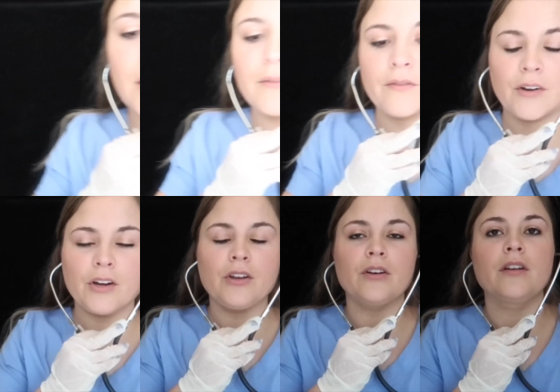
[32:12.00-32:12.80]
Okay,
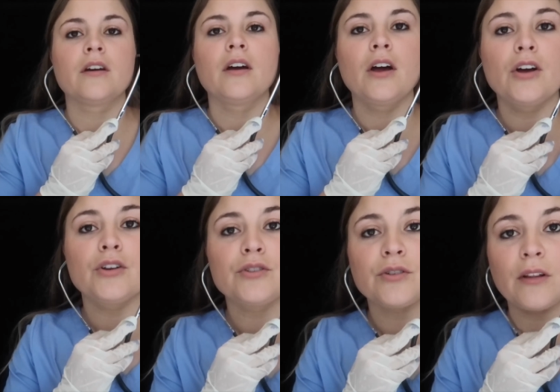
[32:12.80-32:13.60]
very good.
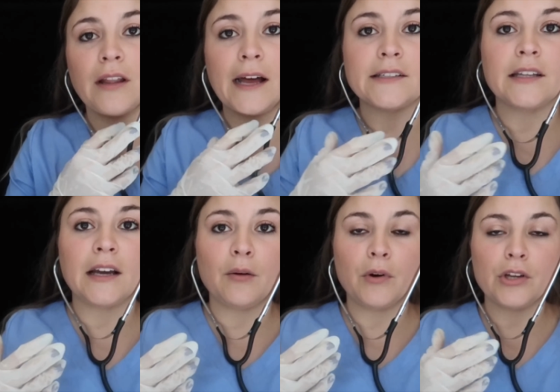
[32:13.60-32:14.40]
So the
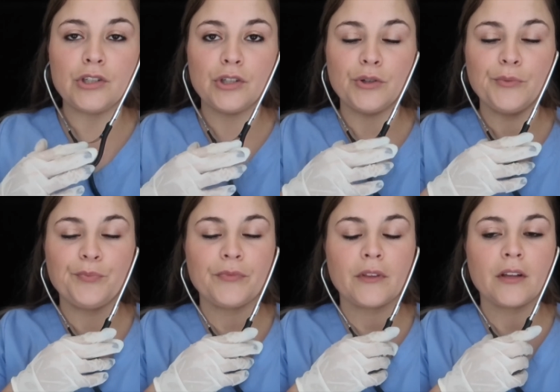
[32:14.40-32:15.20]
last thing I want to
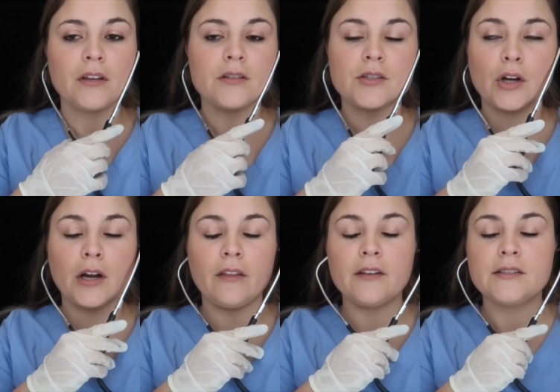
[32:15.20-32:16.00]
do,
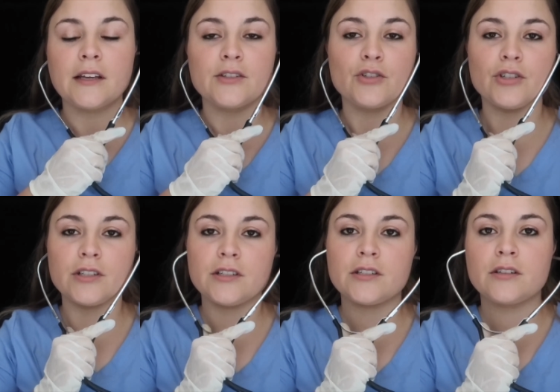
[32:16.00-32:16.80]
sorry, these things
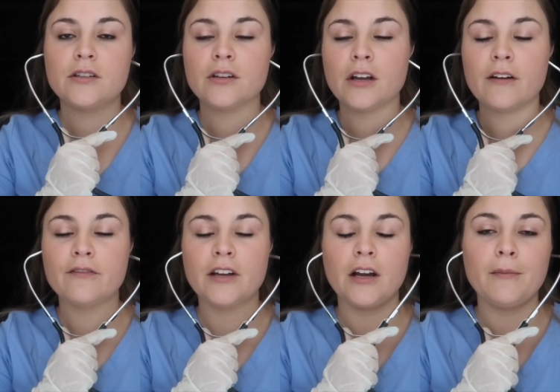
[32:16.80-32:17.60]
are just
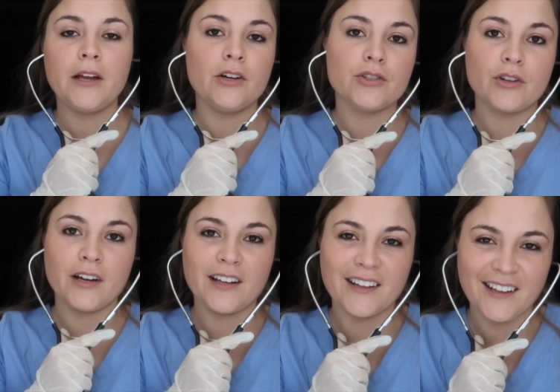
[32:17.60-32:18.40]
not fitting on my ears
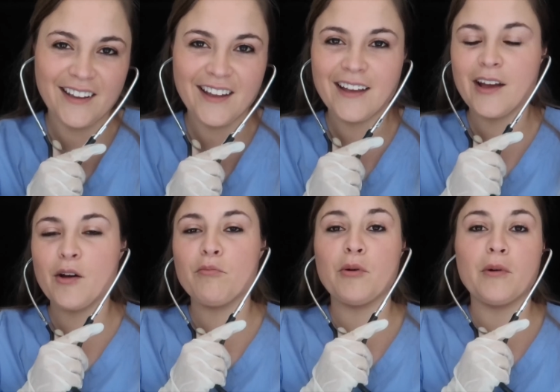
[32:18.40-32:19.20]
correctly,
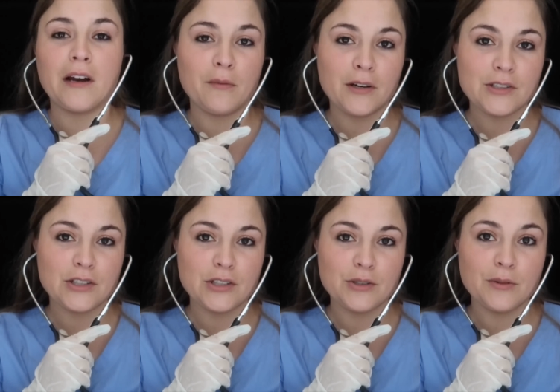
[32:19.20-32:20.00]
but what I
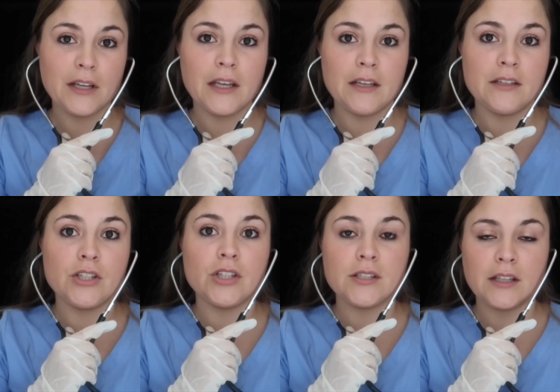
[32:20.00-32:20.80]
want to do
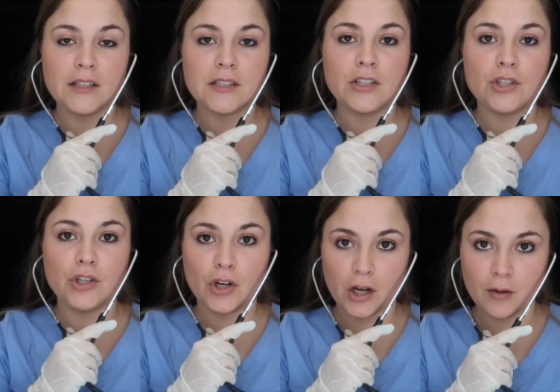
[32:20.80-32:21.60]
is just
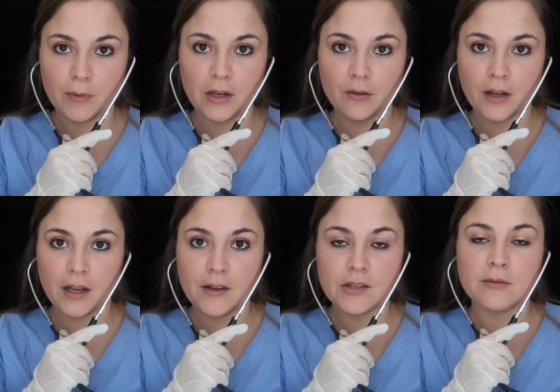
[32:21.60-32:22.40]
listen to your heartbeat,
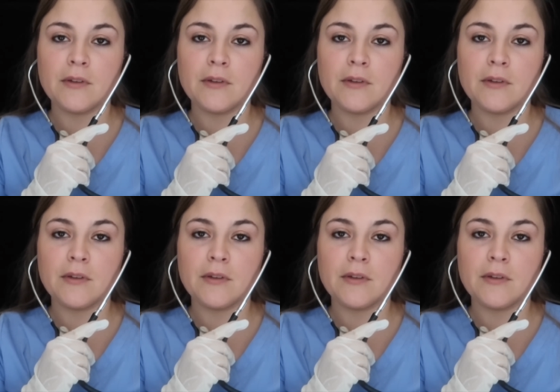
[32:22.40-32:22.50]
okay?